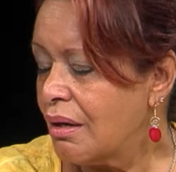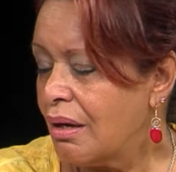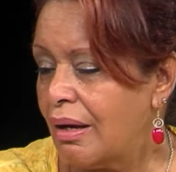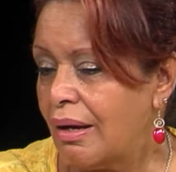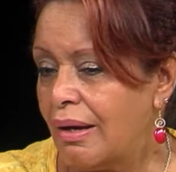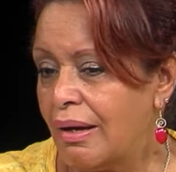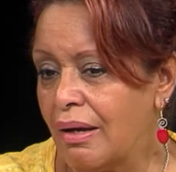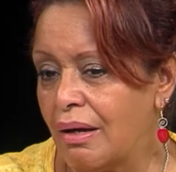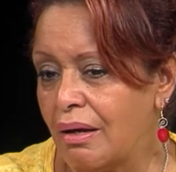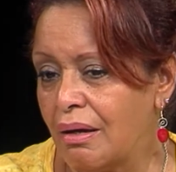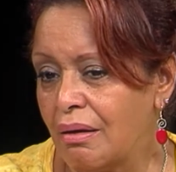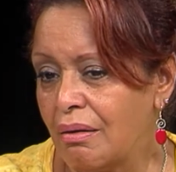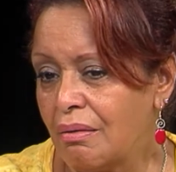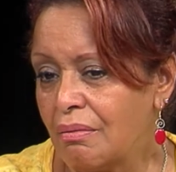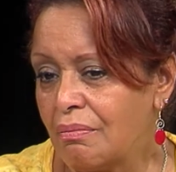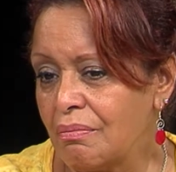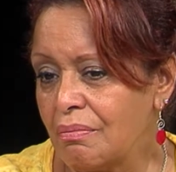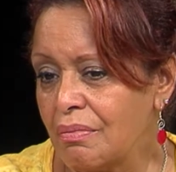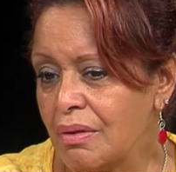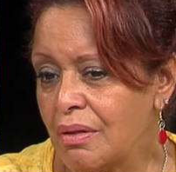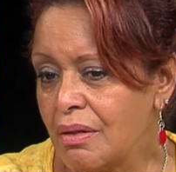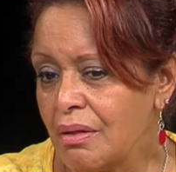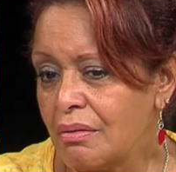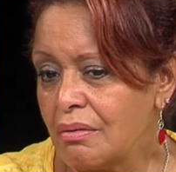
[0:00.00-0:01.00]
Um,
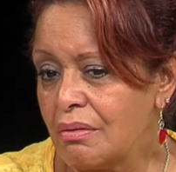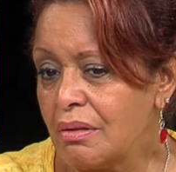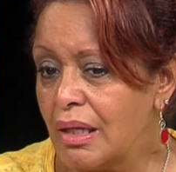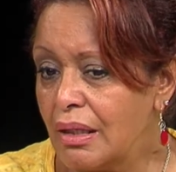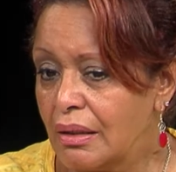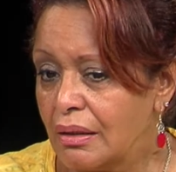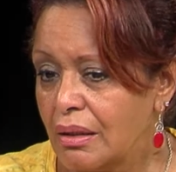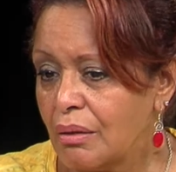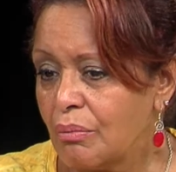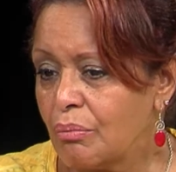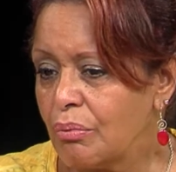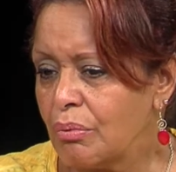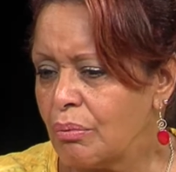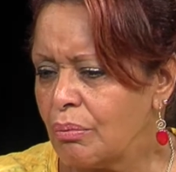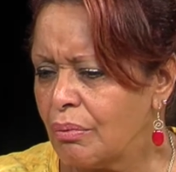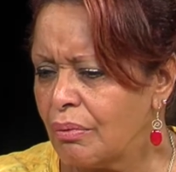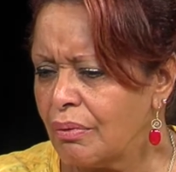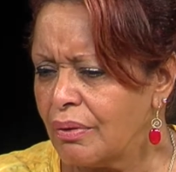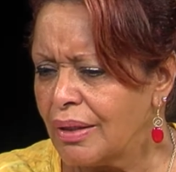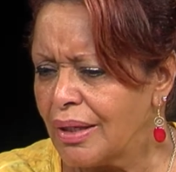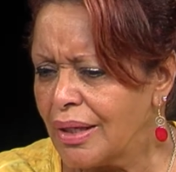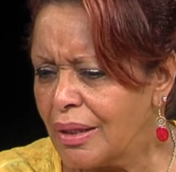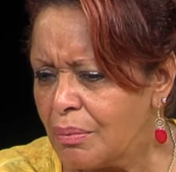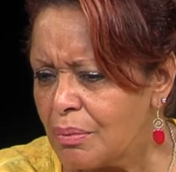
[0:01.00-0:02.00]
not that we
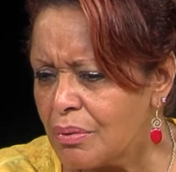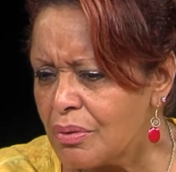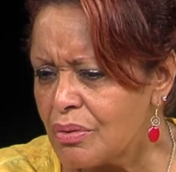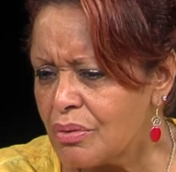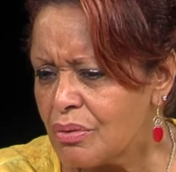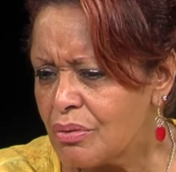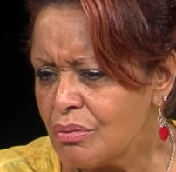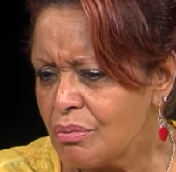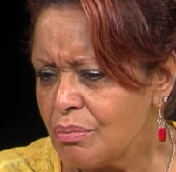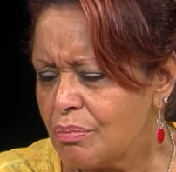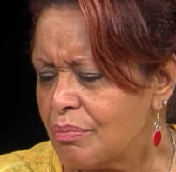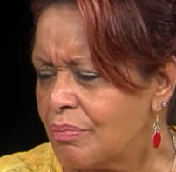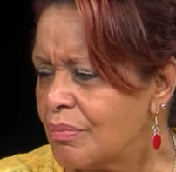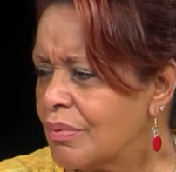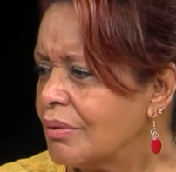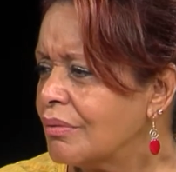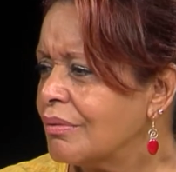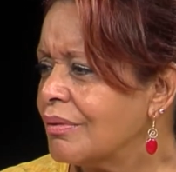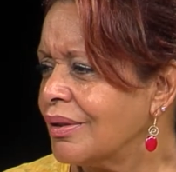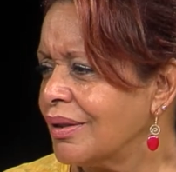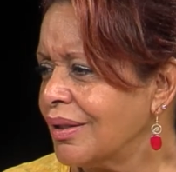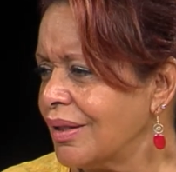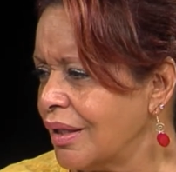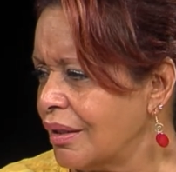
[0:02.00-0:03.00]
weren't able to, but
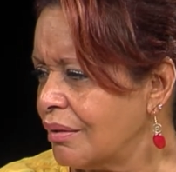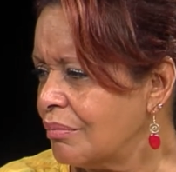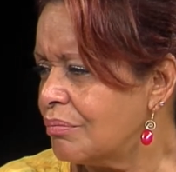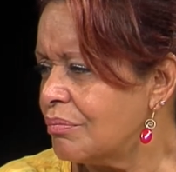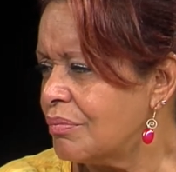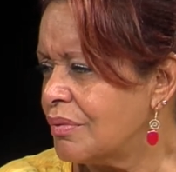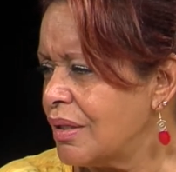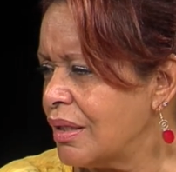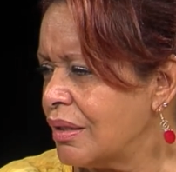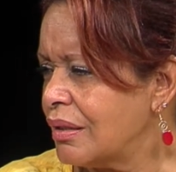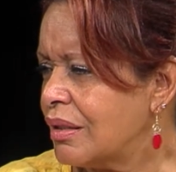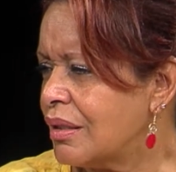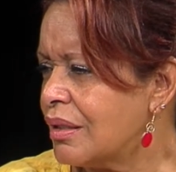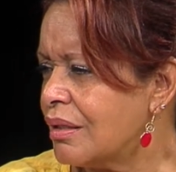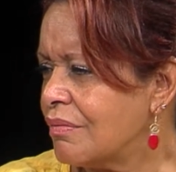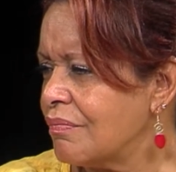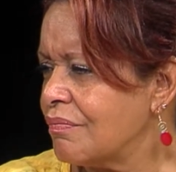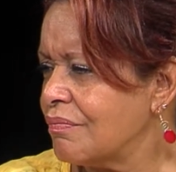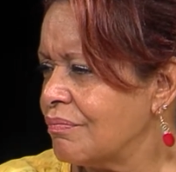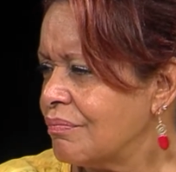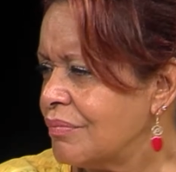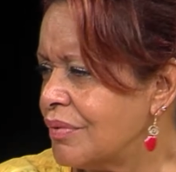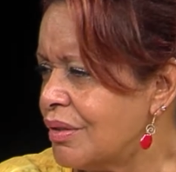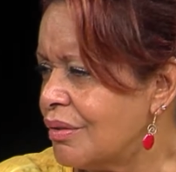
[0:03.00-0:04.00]
again, taking
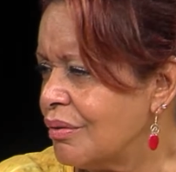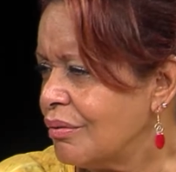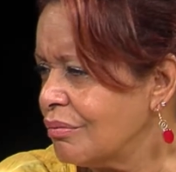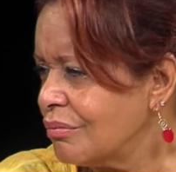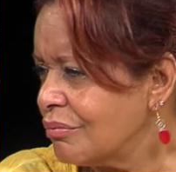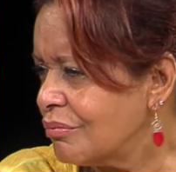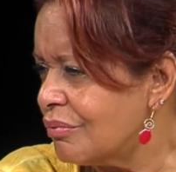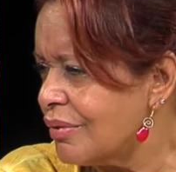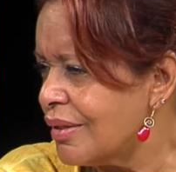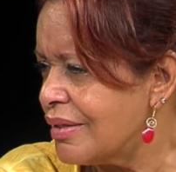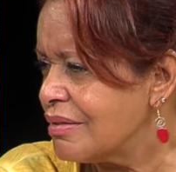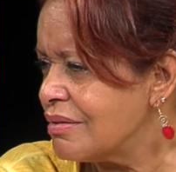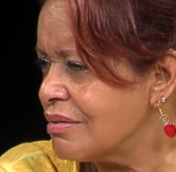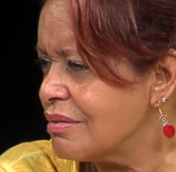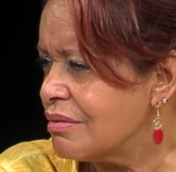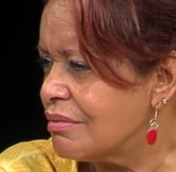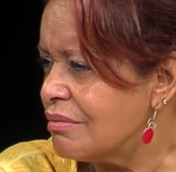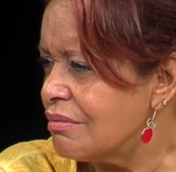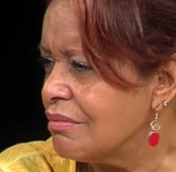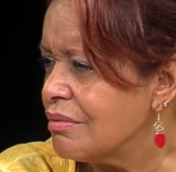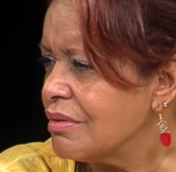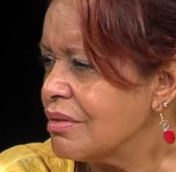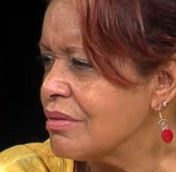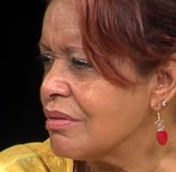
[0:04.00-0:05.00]
you know granted
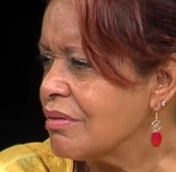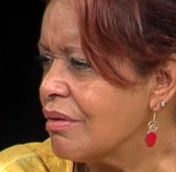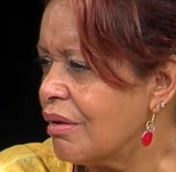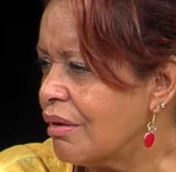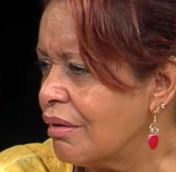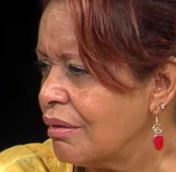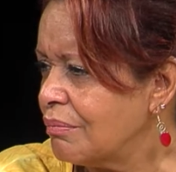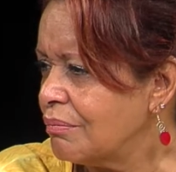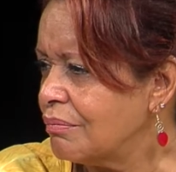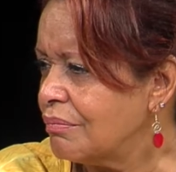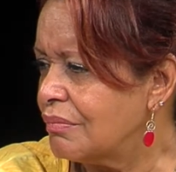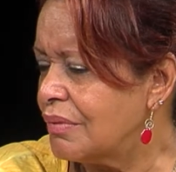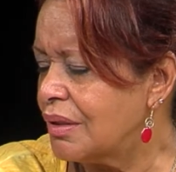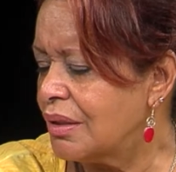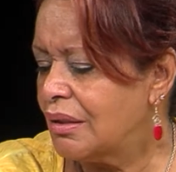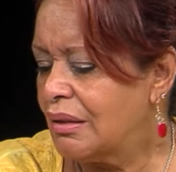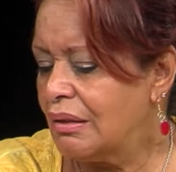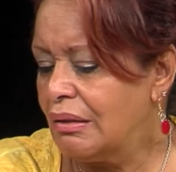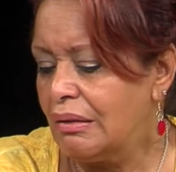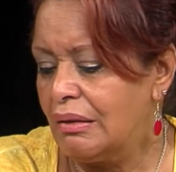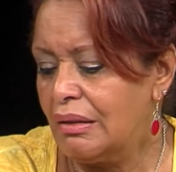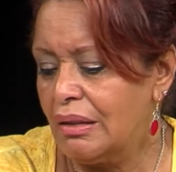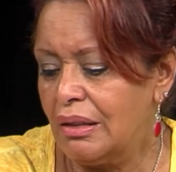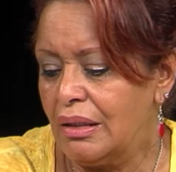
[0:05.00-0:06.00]
the time
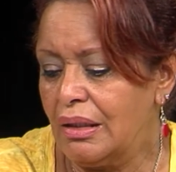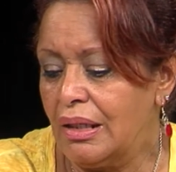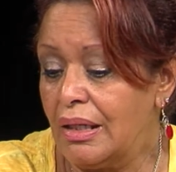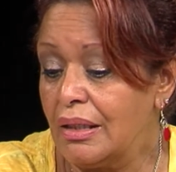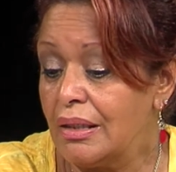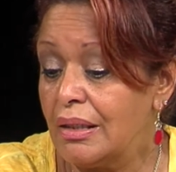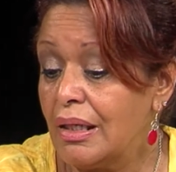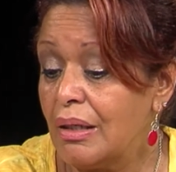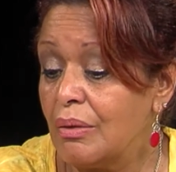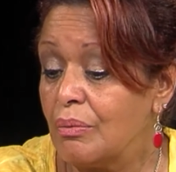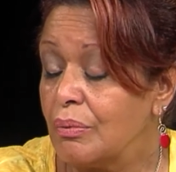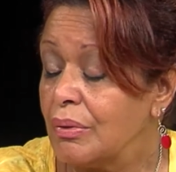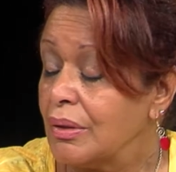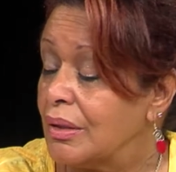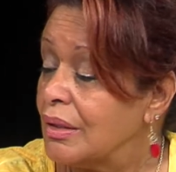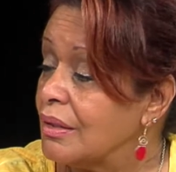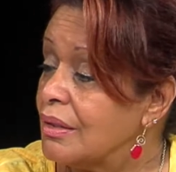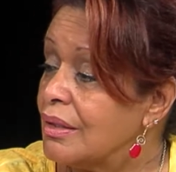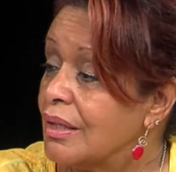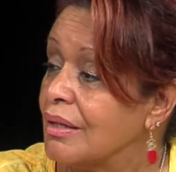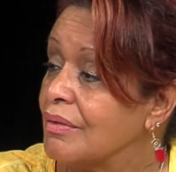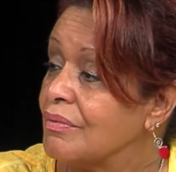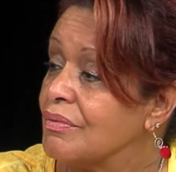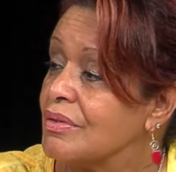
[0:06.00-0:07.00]
and now we didn't
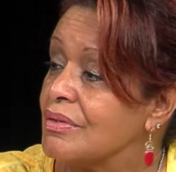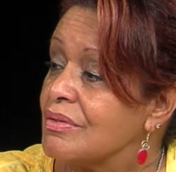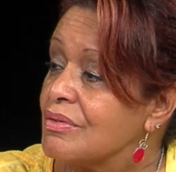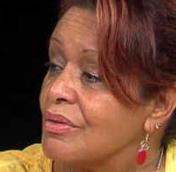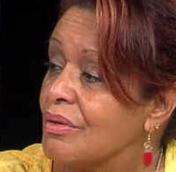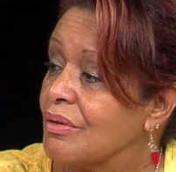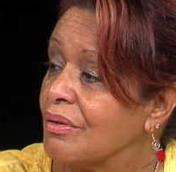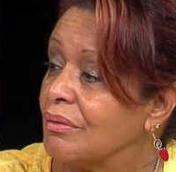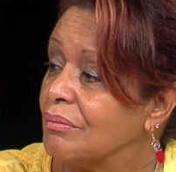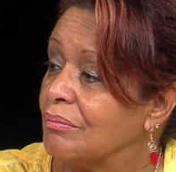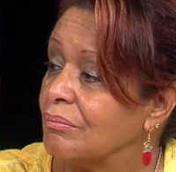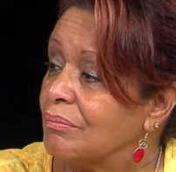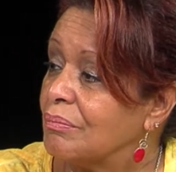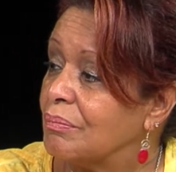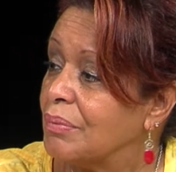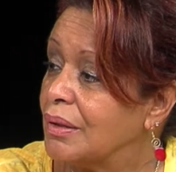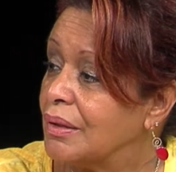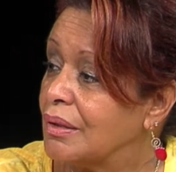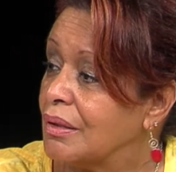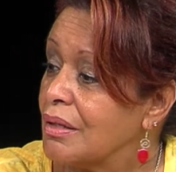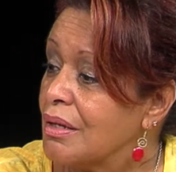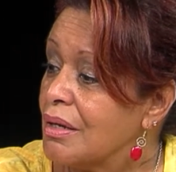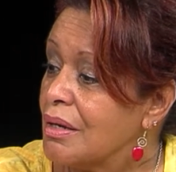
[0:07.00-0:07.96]
have the time. But